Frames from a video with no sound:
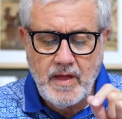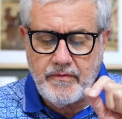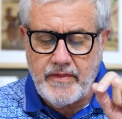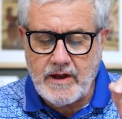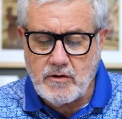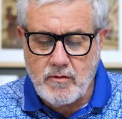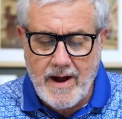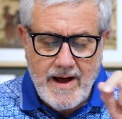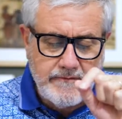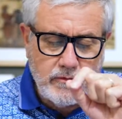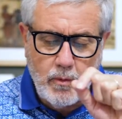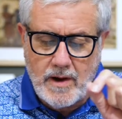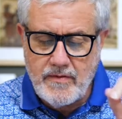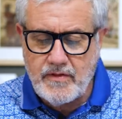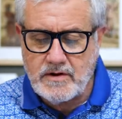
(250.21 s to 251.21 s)
They drive
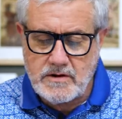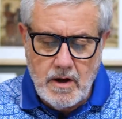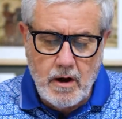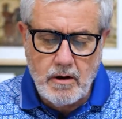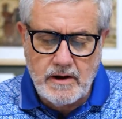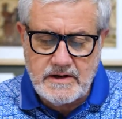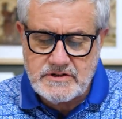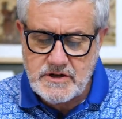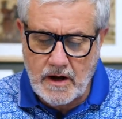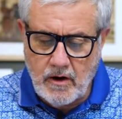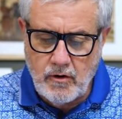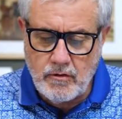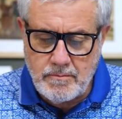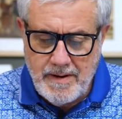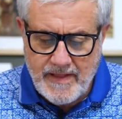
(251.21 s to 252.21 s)
away the donkeys
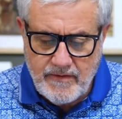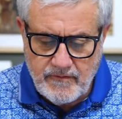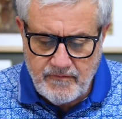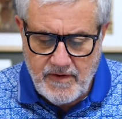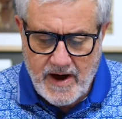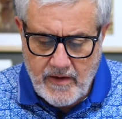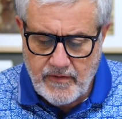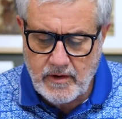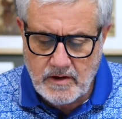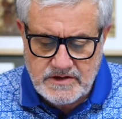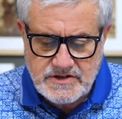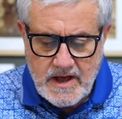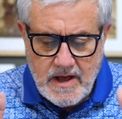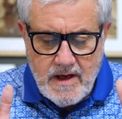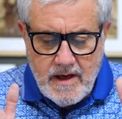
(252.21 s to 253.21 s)
owned by the
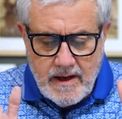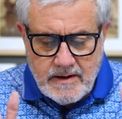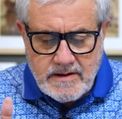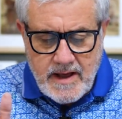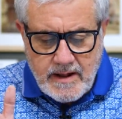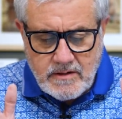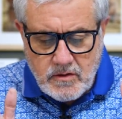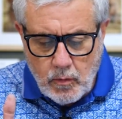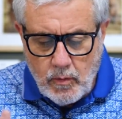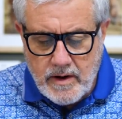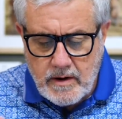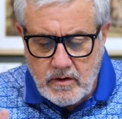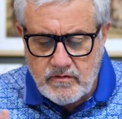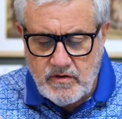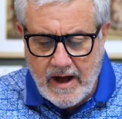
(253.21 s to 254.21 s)
fatherless and take the
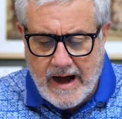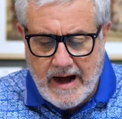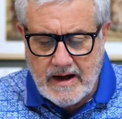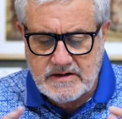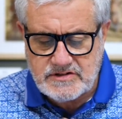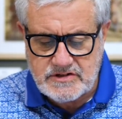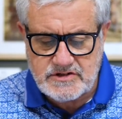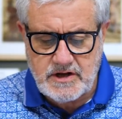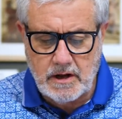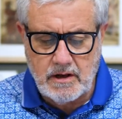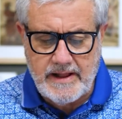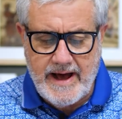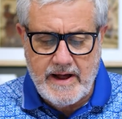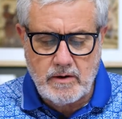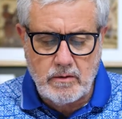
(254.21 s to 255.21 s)
widow's ox as
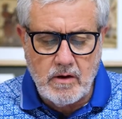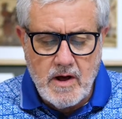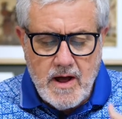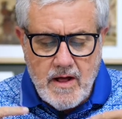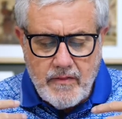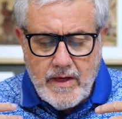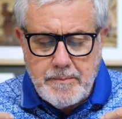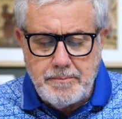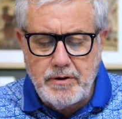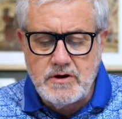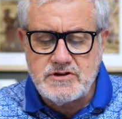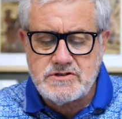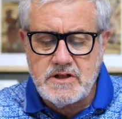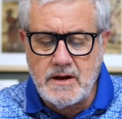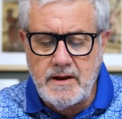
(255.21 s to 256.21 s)
collateral. They
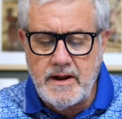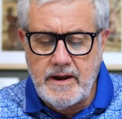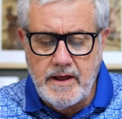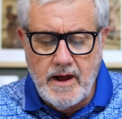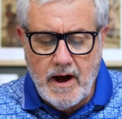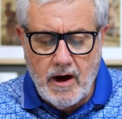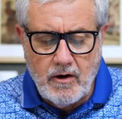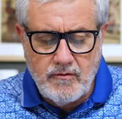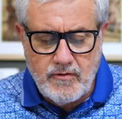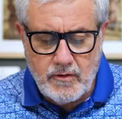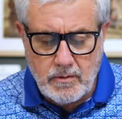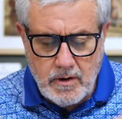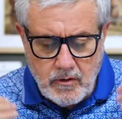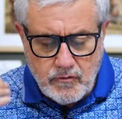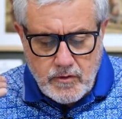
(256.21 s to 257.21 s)
push the needy off the
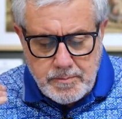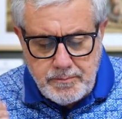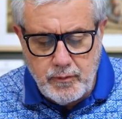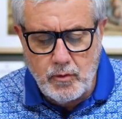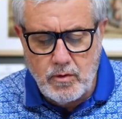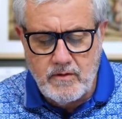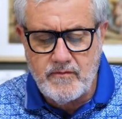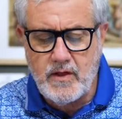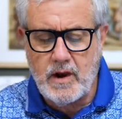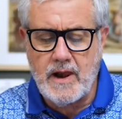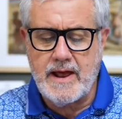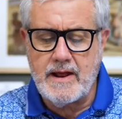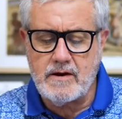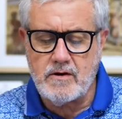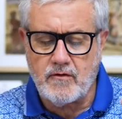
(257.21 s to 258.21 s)
road. The poor of the
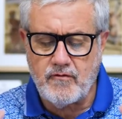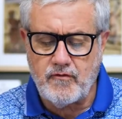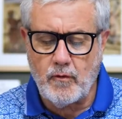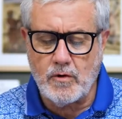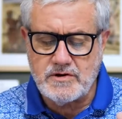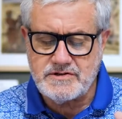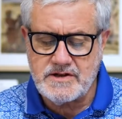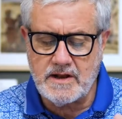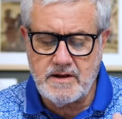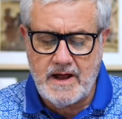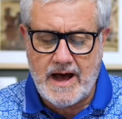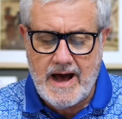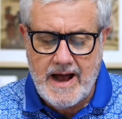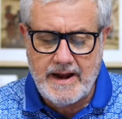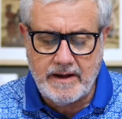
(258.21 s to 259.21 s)
land are forced into
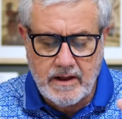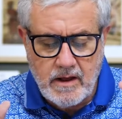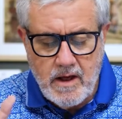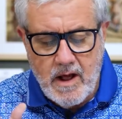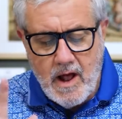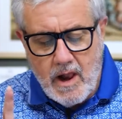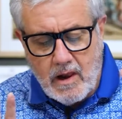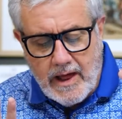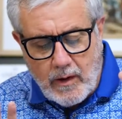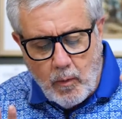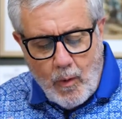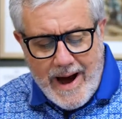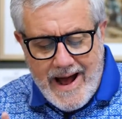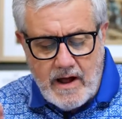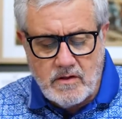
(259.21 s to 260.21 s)
hiding like
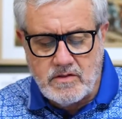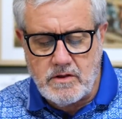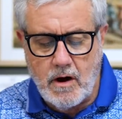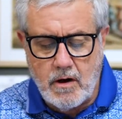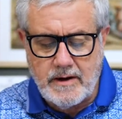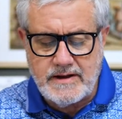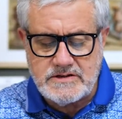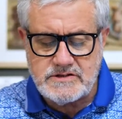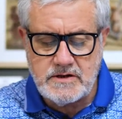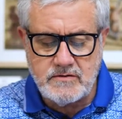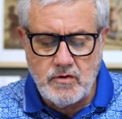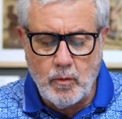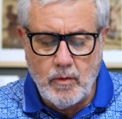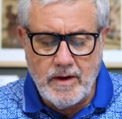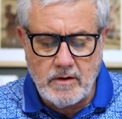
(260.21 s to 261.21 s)
wild donkeys in
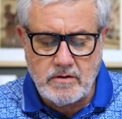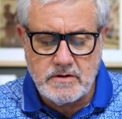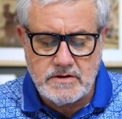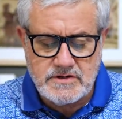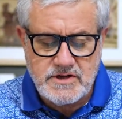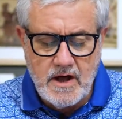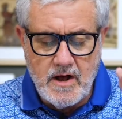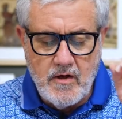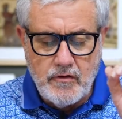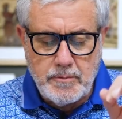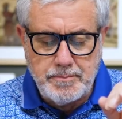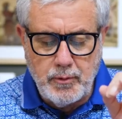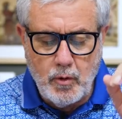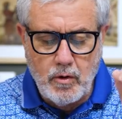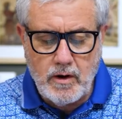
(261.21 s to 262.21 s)
the wilderness. The
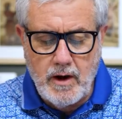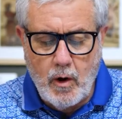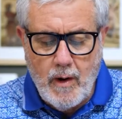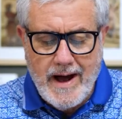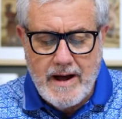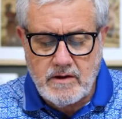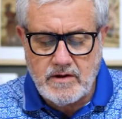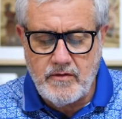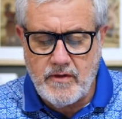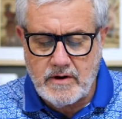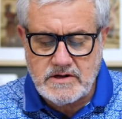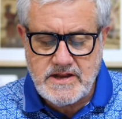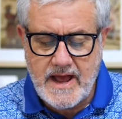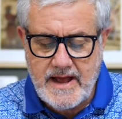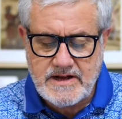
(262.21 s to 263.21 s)
poor go out to their
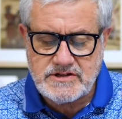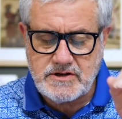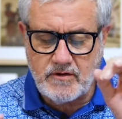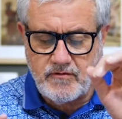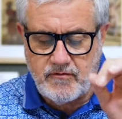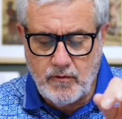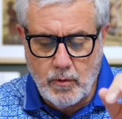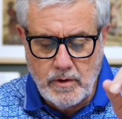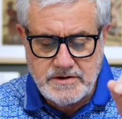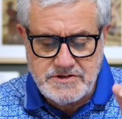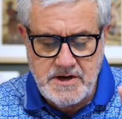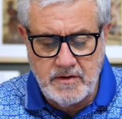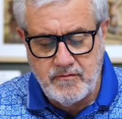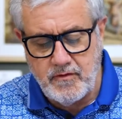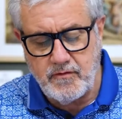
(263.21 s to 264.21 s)
task of
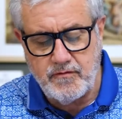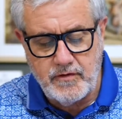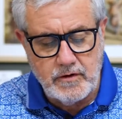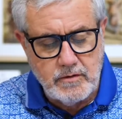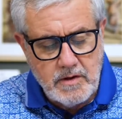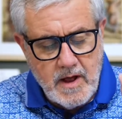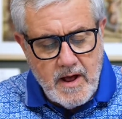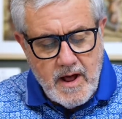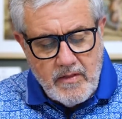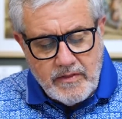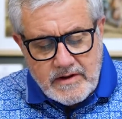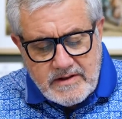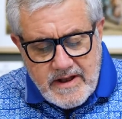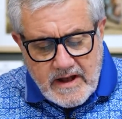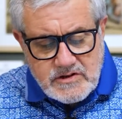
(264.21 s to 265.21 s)
foraging for food.
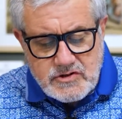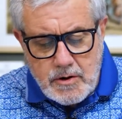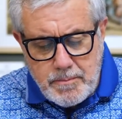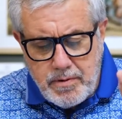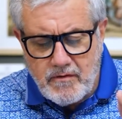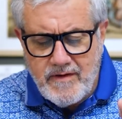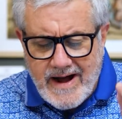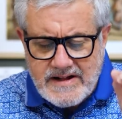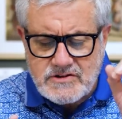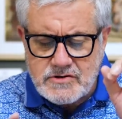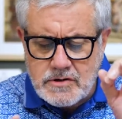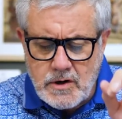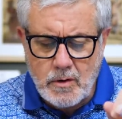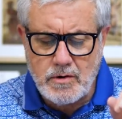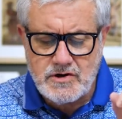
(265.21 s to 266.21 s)
The desert provides
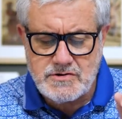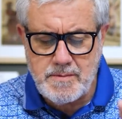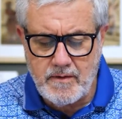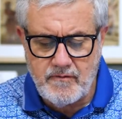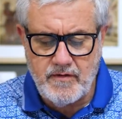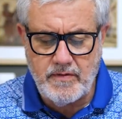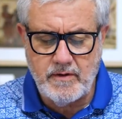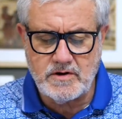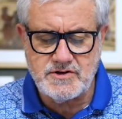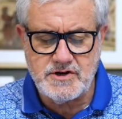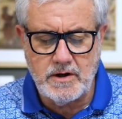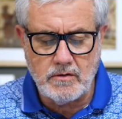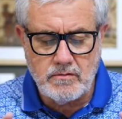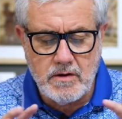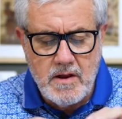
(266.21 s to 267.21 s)
nourishment for their
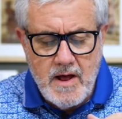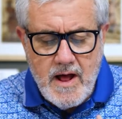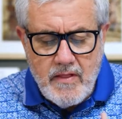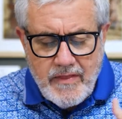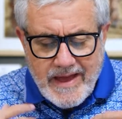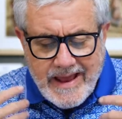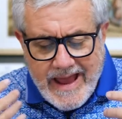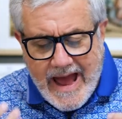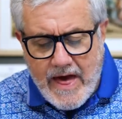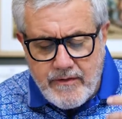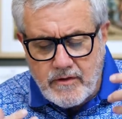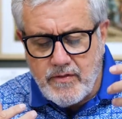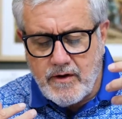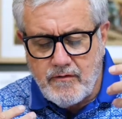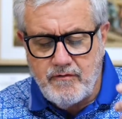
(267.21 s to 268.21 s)
children. They
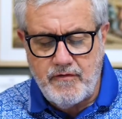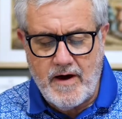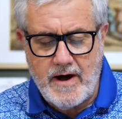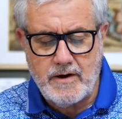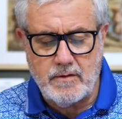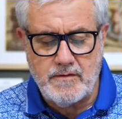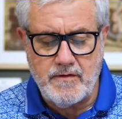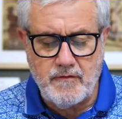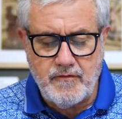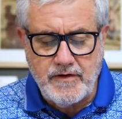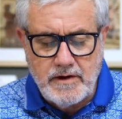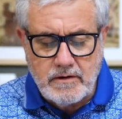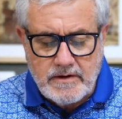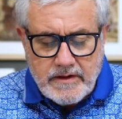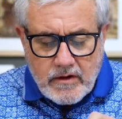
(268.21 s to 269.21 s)
gather their fodder in the
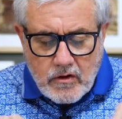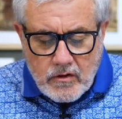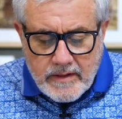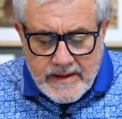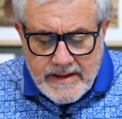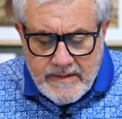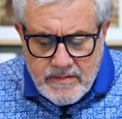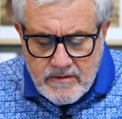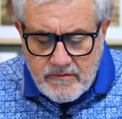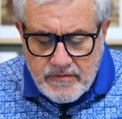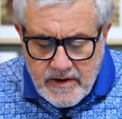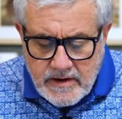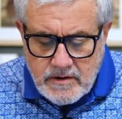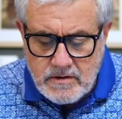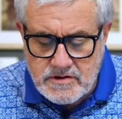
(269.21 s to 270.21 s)
field and glean the
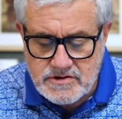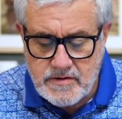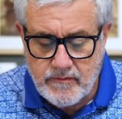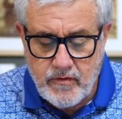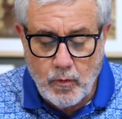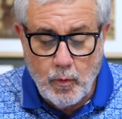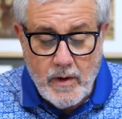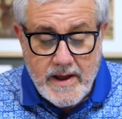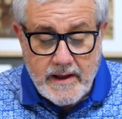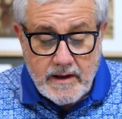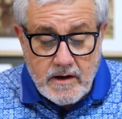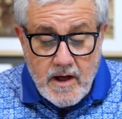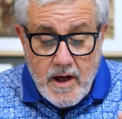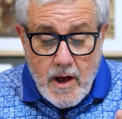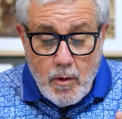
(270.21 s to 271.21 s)
vineyards of the
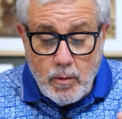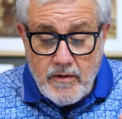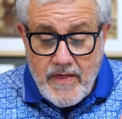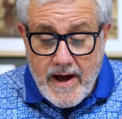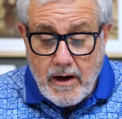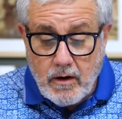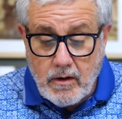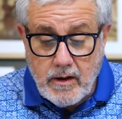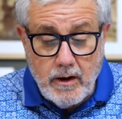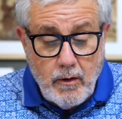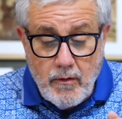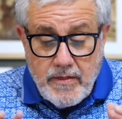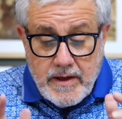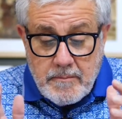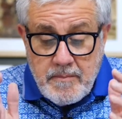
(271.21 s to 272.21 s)
wicked without
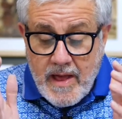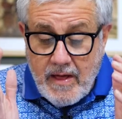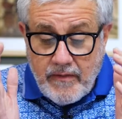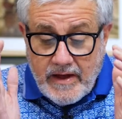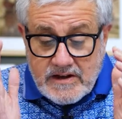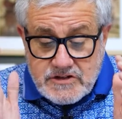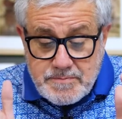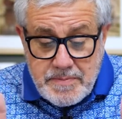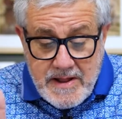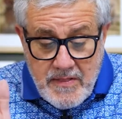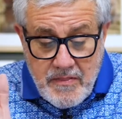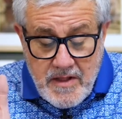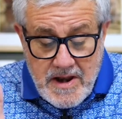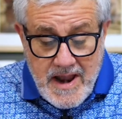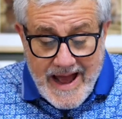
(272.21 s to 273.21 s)
clothing. They
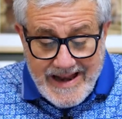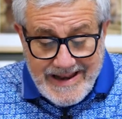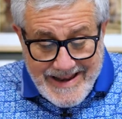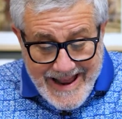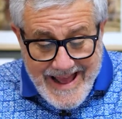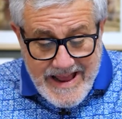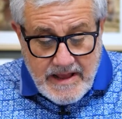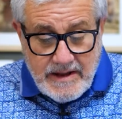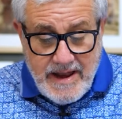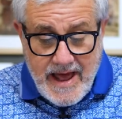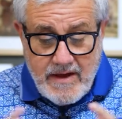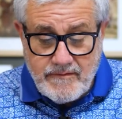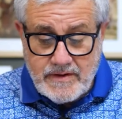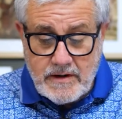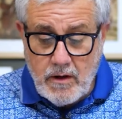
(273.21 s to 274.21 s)
spend the night naked,
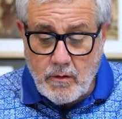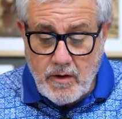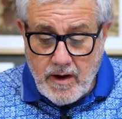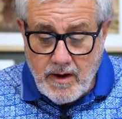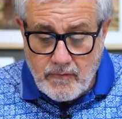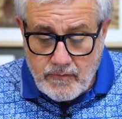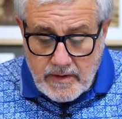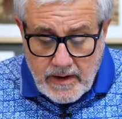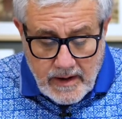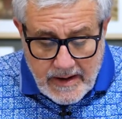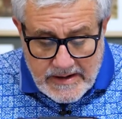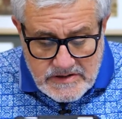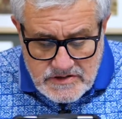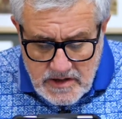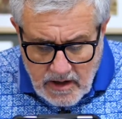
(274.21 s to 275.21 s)
having no covering
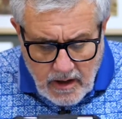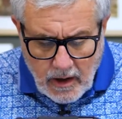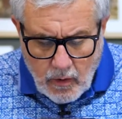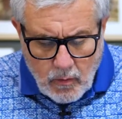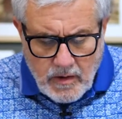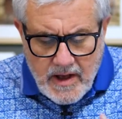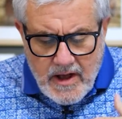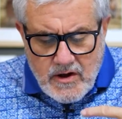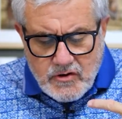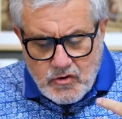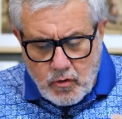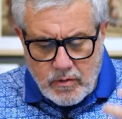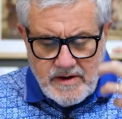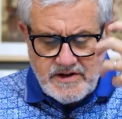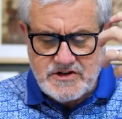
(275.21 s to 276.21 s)
against the cold.
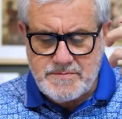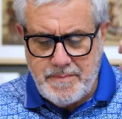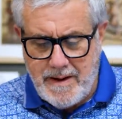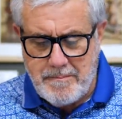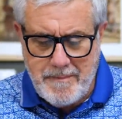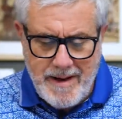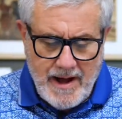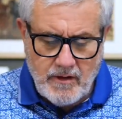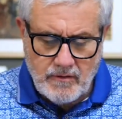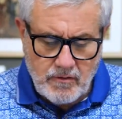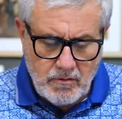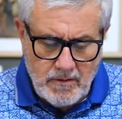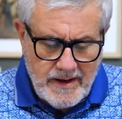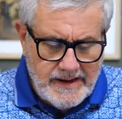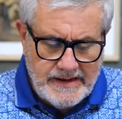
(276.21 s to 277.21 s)
Drenched by mountain
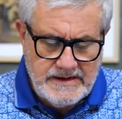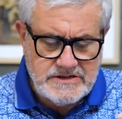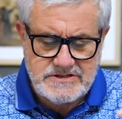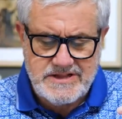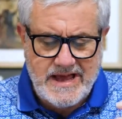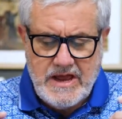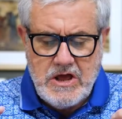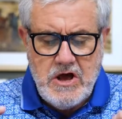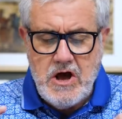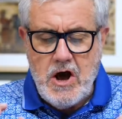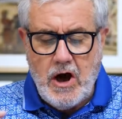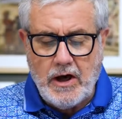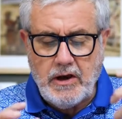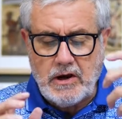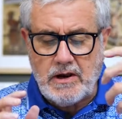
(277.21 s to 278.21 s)
rains, they
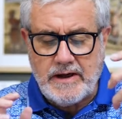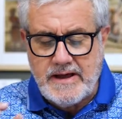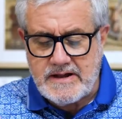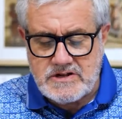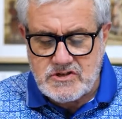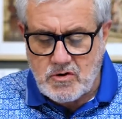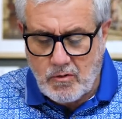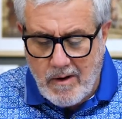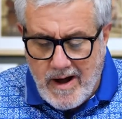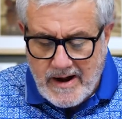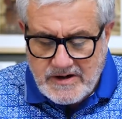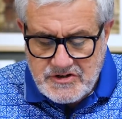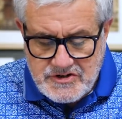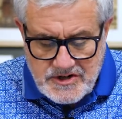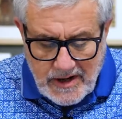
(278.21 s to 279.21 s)
huddle against the
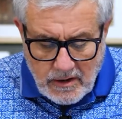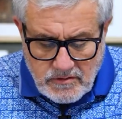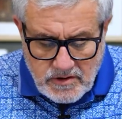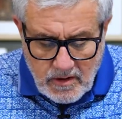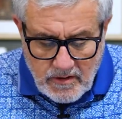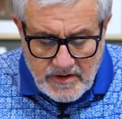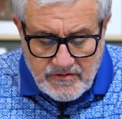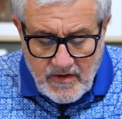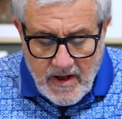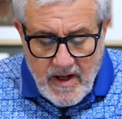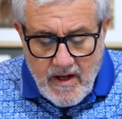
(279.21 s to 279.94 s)
rocks, shelterless.